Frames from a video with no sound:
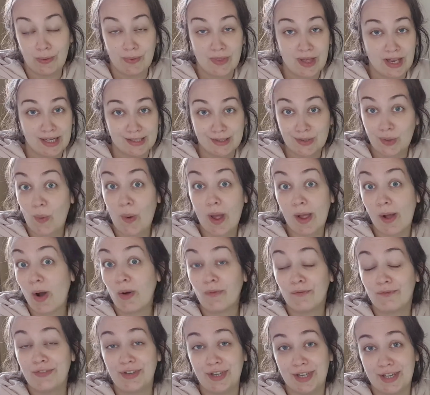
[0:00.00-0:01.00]
then it's quite
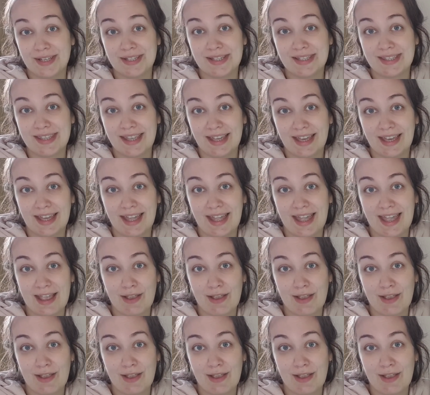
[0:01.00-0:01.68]
obvious that